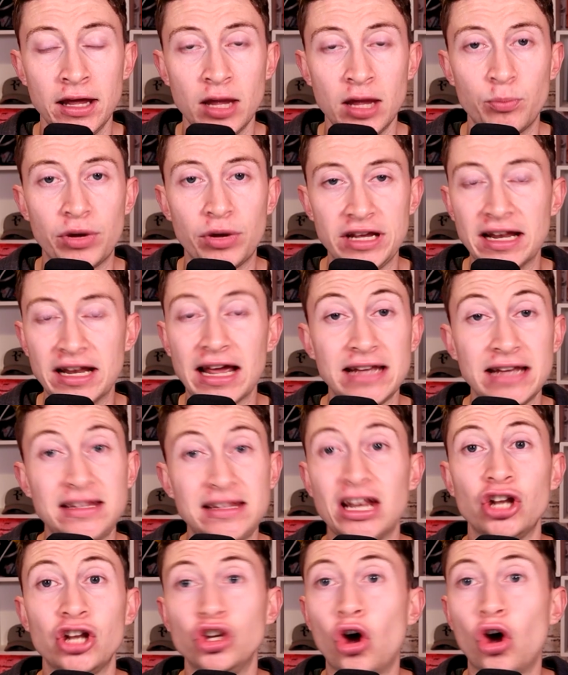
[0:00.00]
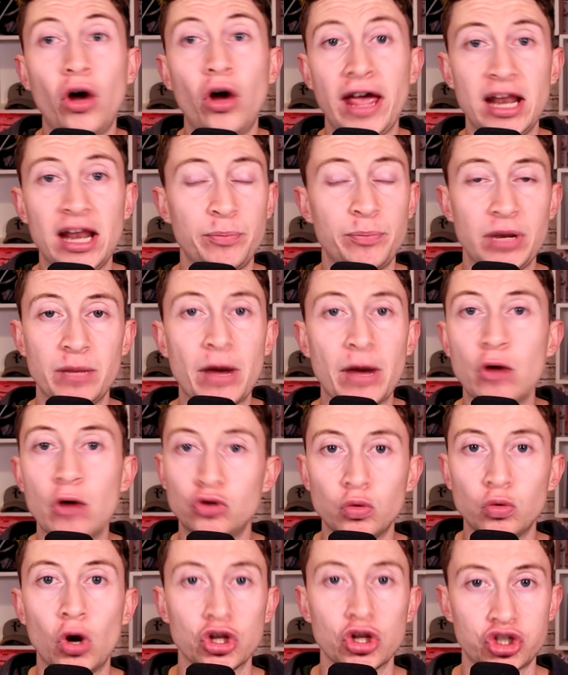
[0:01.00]
But United are not helping him
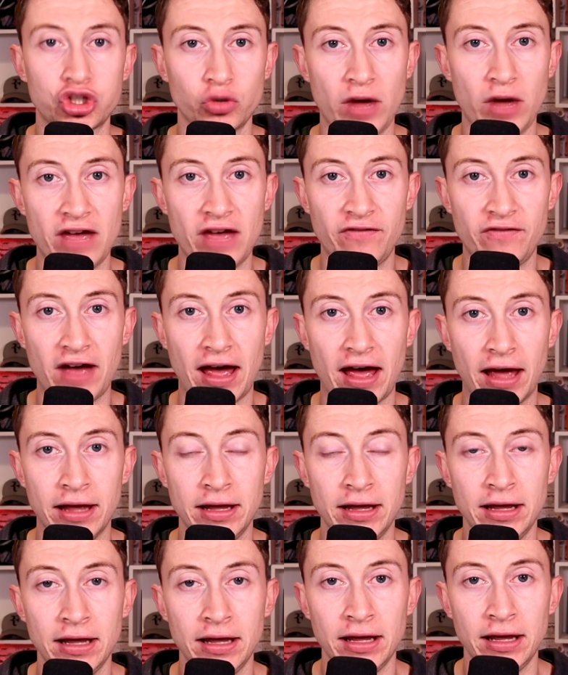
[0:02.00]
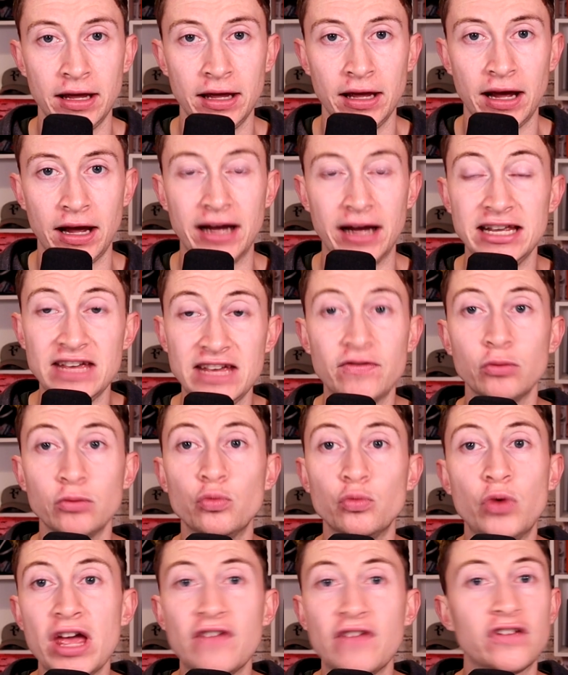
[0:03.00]
out whatsoever. And even
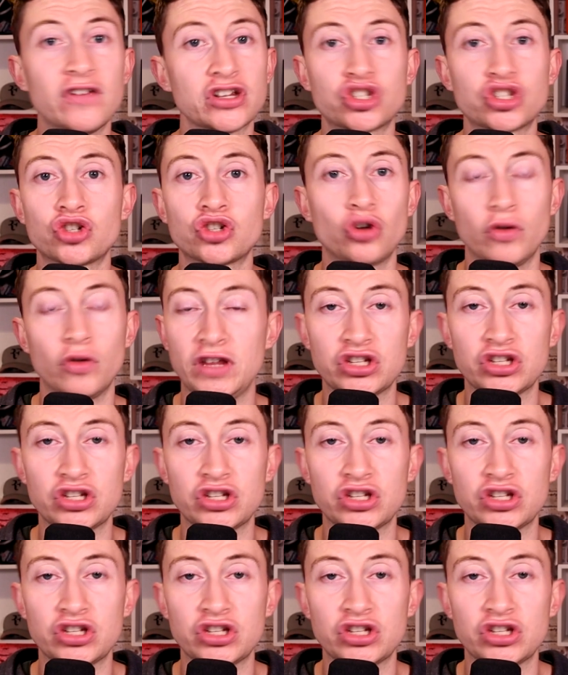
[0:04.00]
with the